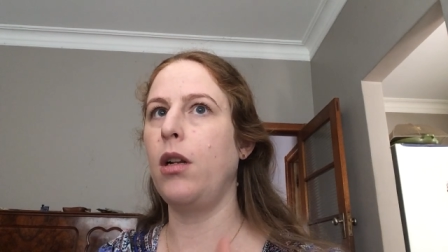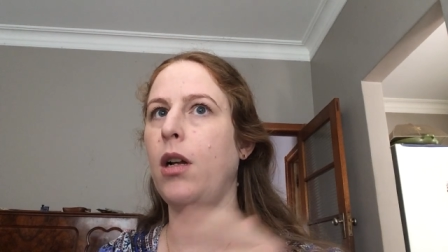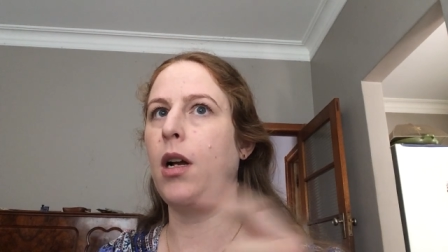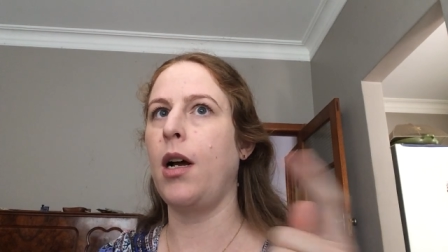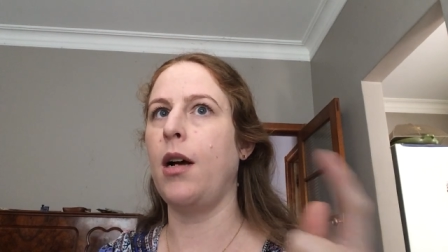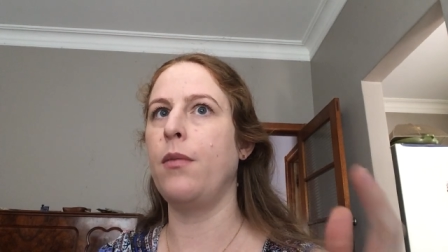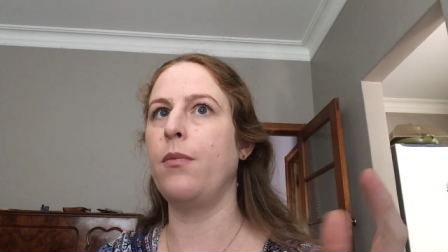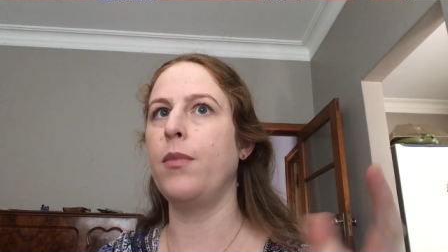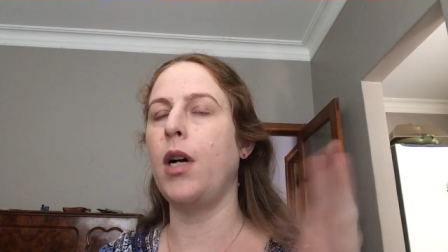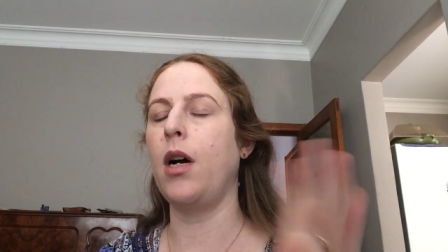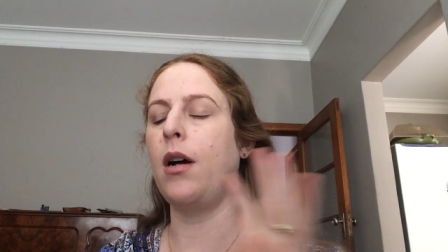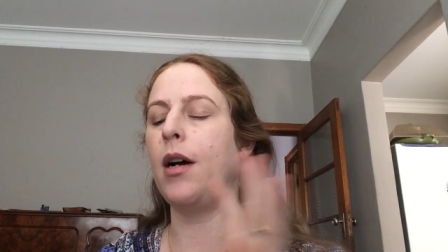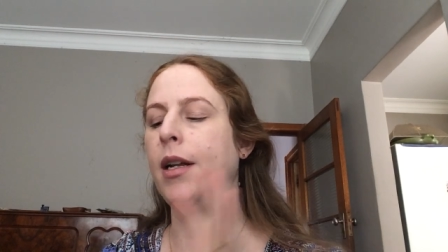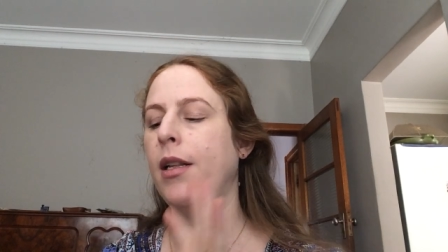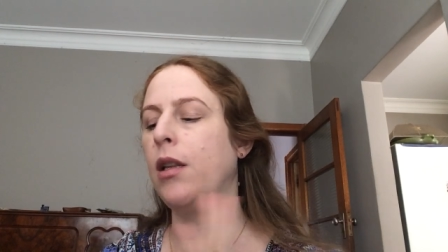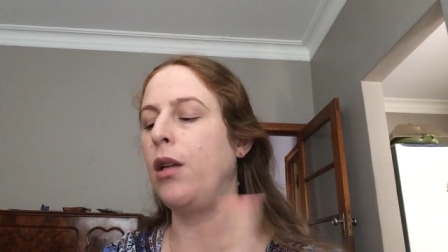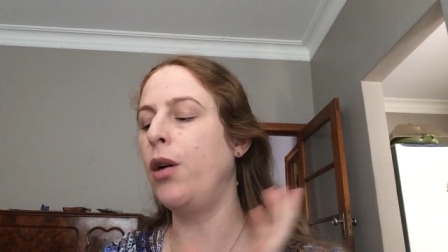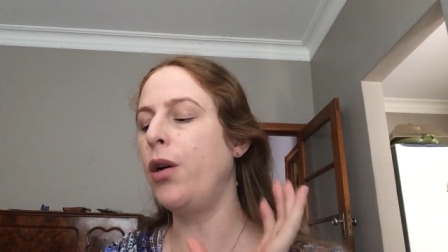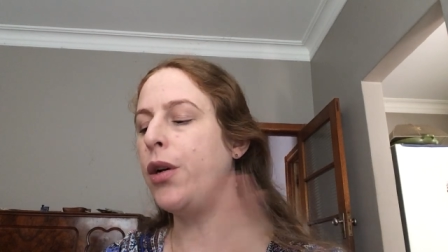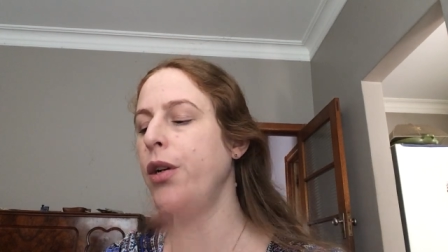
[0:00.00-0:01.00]
um, I
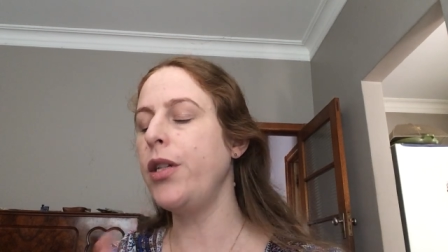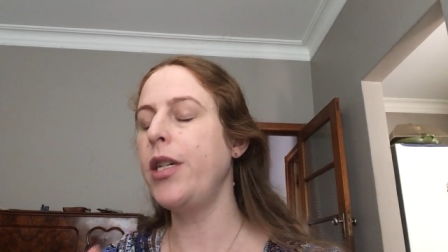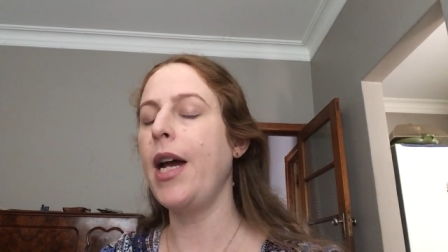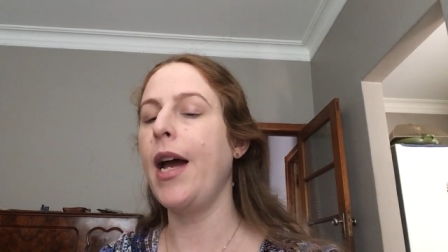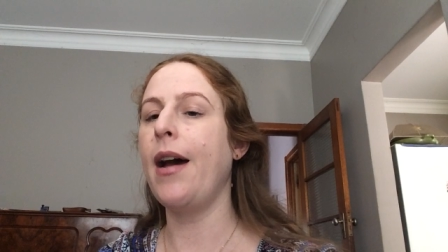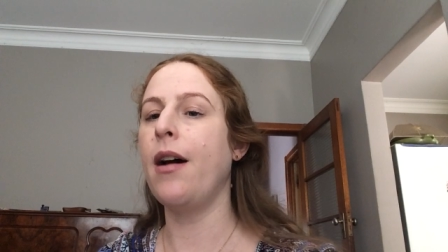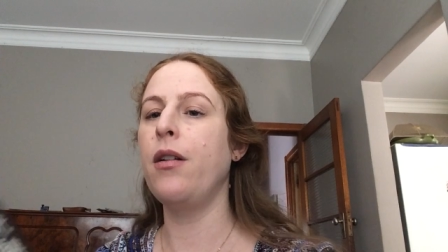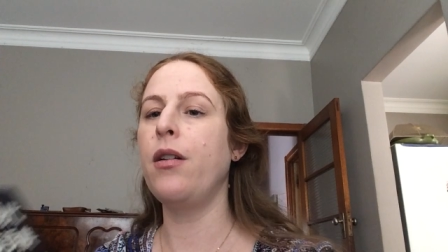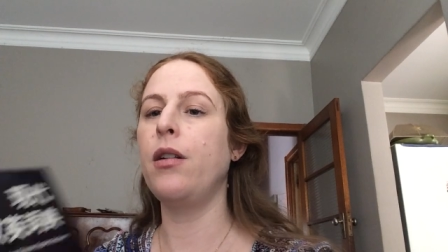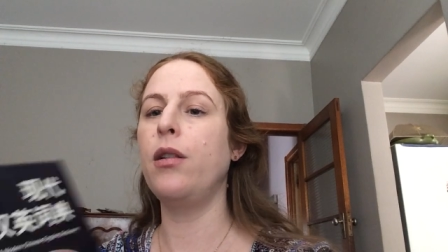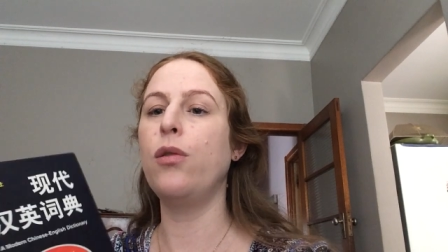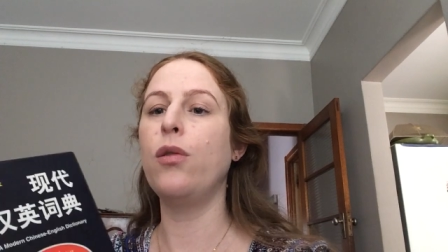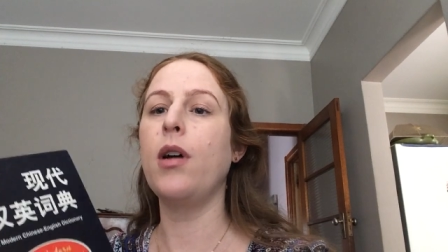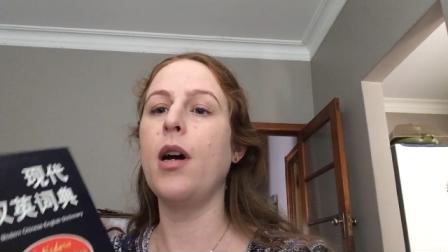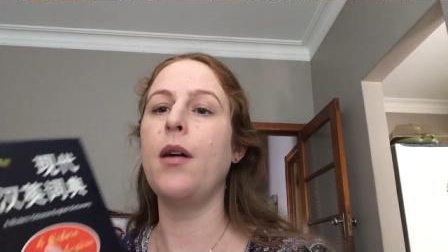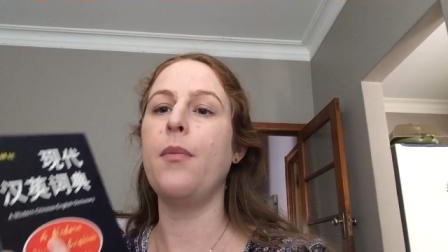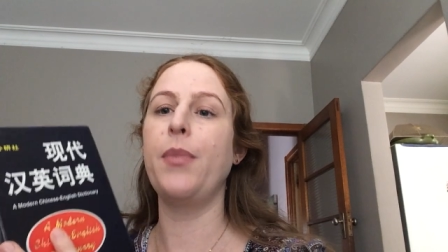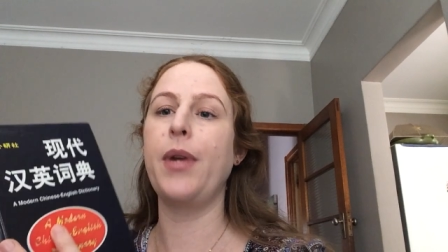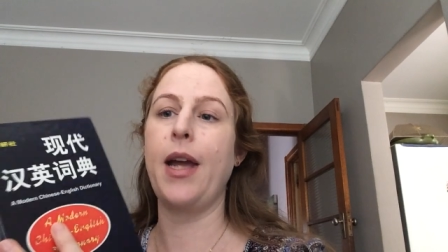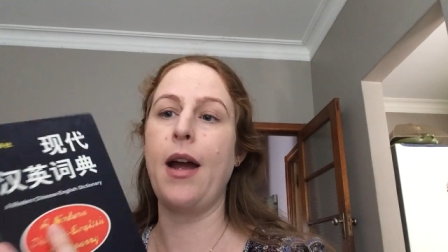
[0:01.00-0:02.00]
learnt how to look
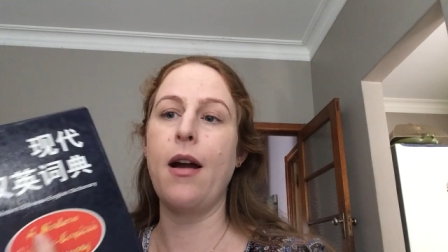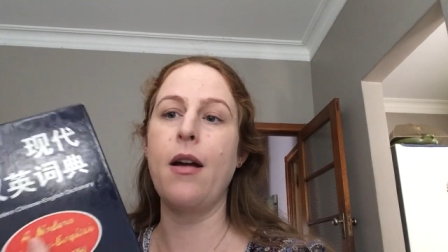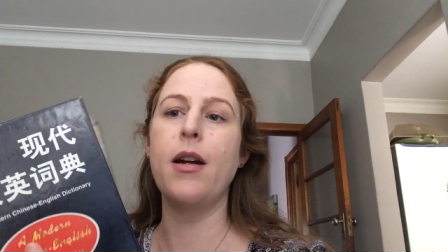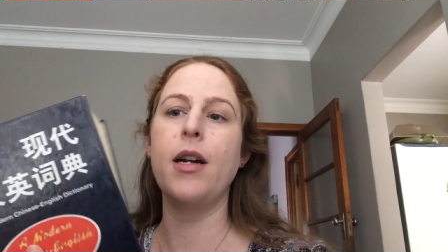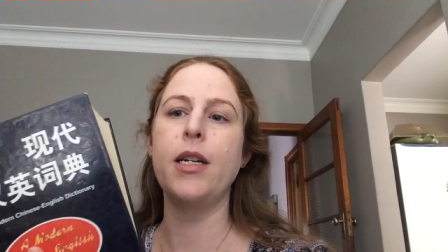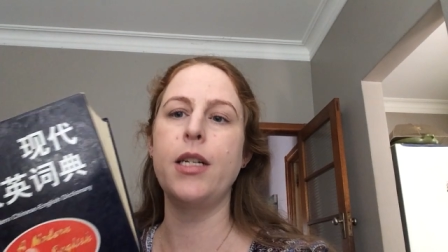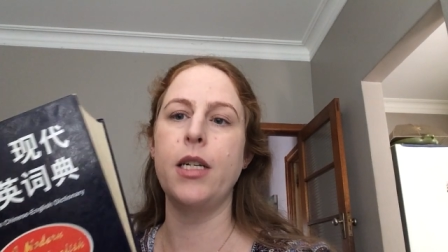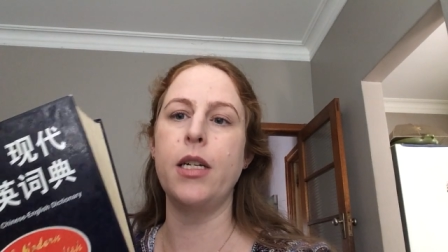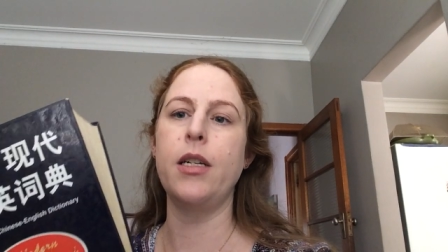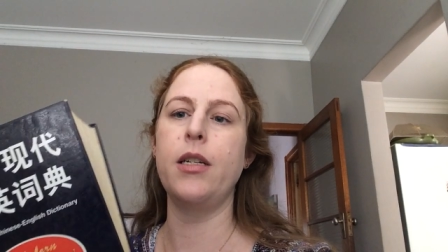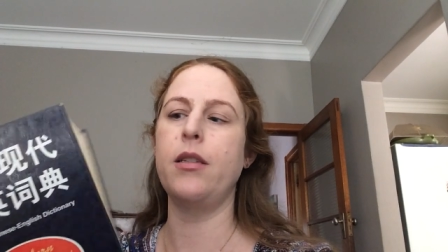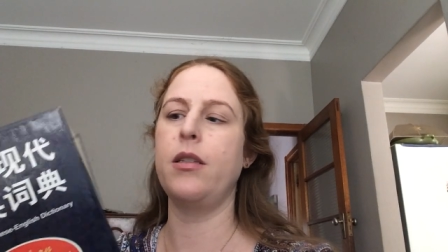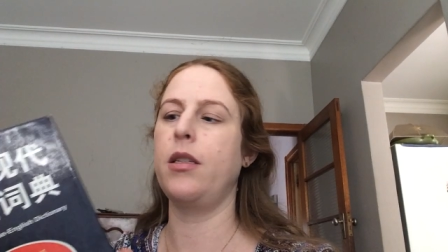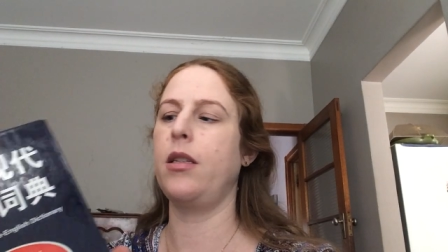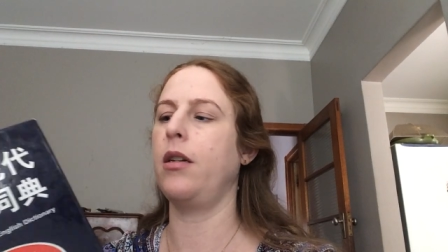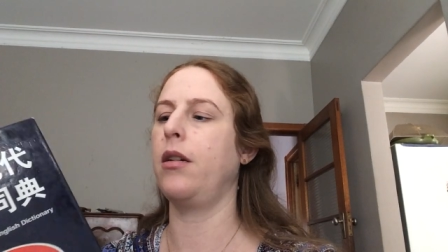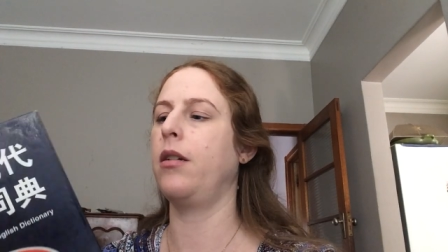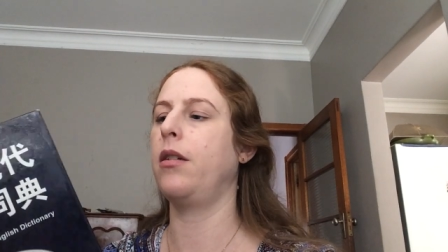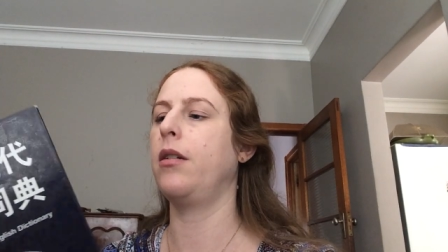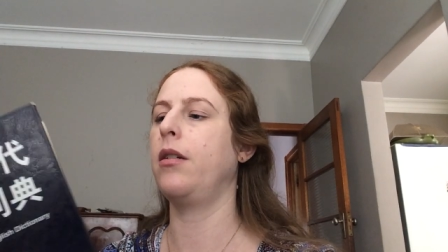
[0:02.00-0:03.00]
up
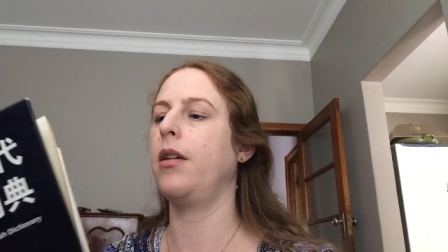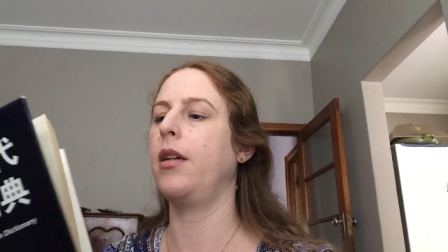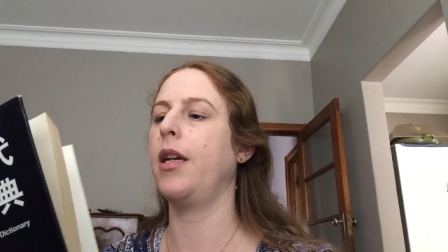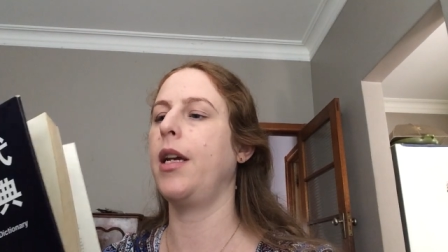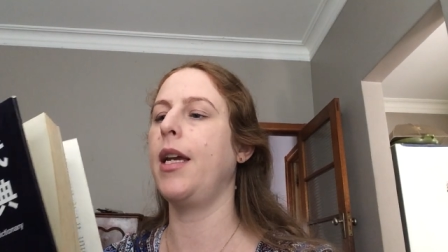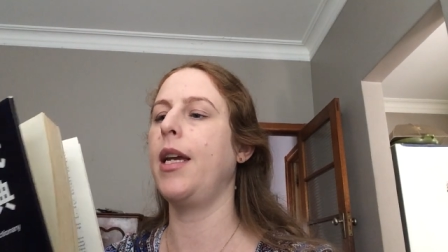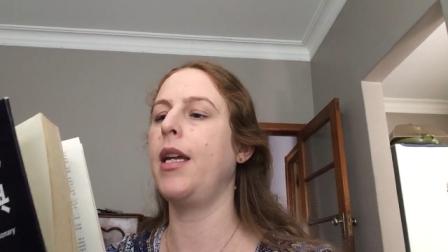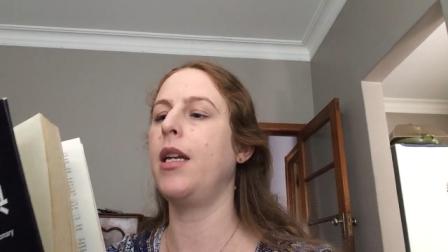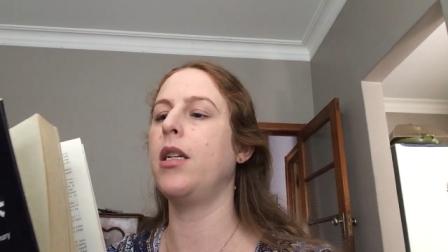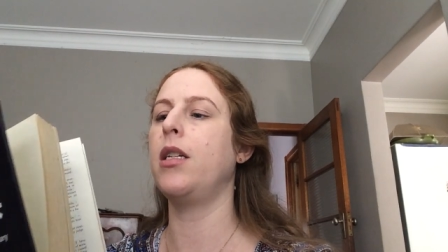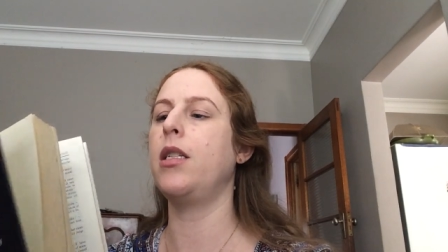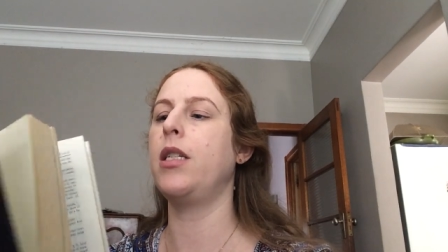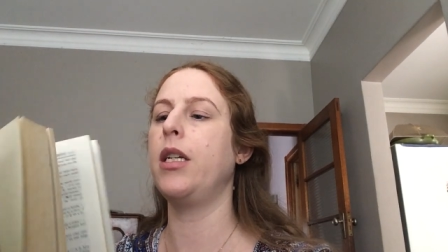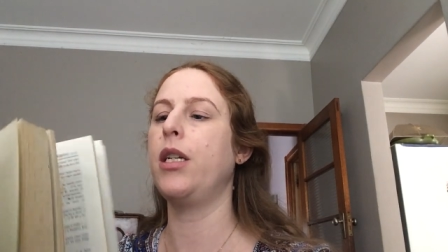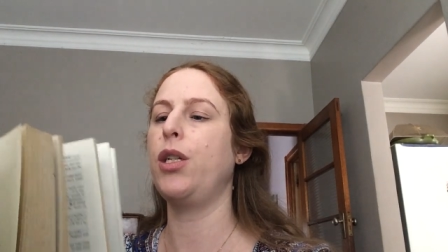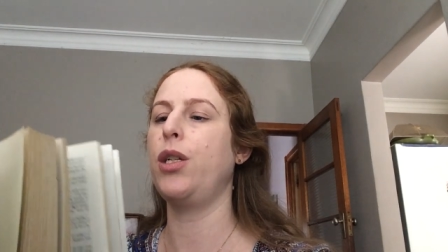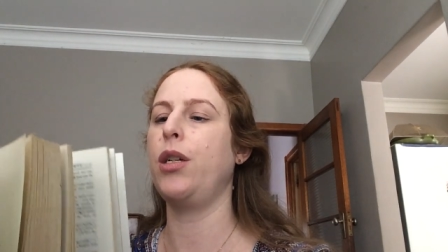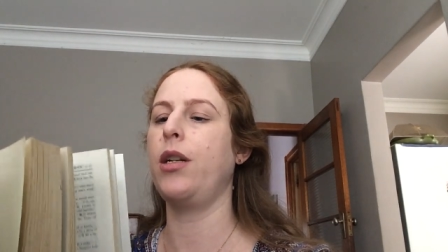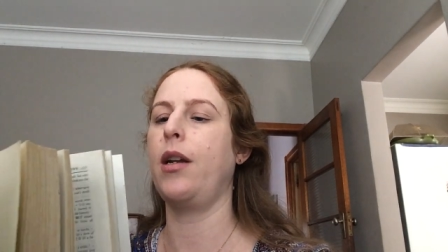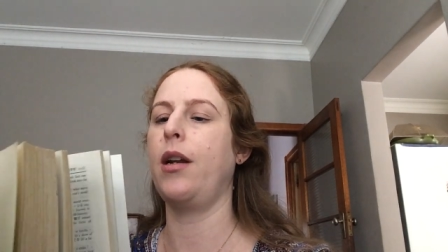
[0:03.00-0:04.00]
characters in a
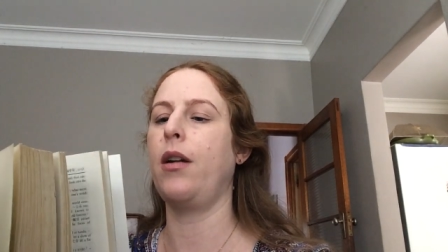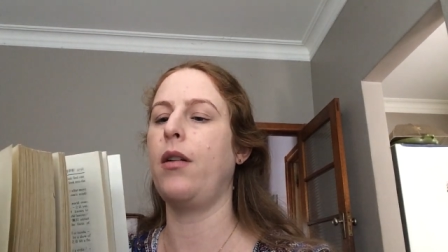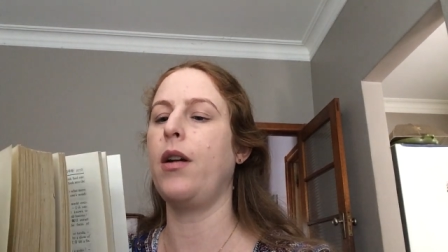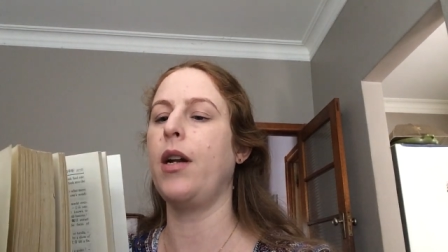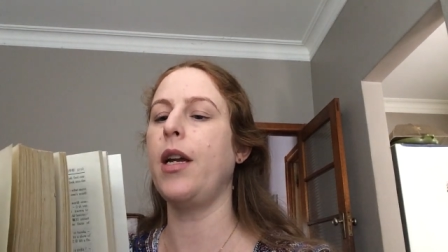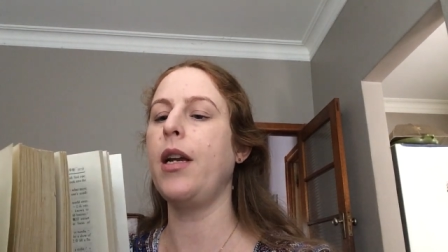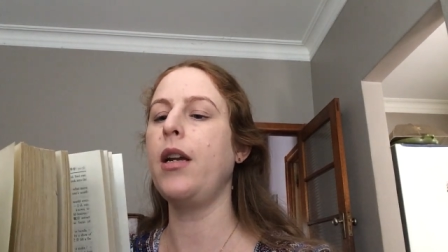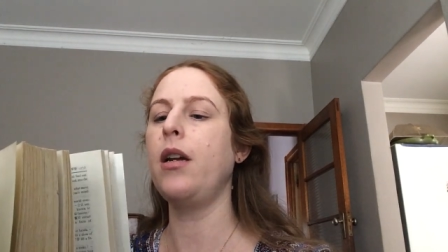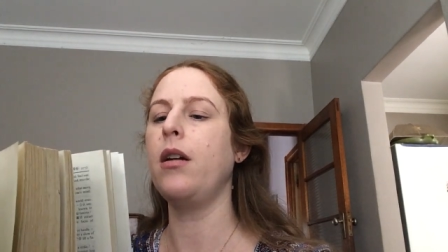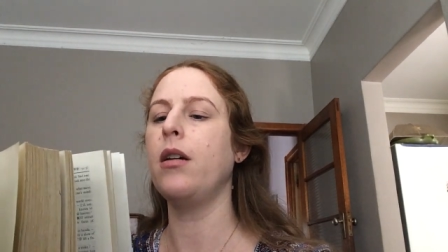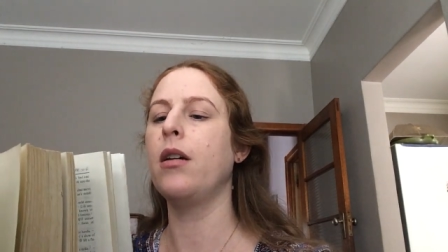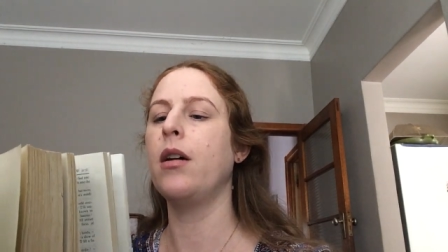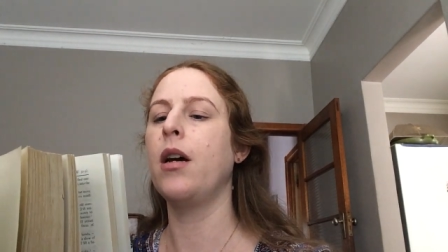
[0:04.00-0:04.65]
dictionary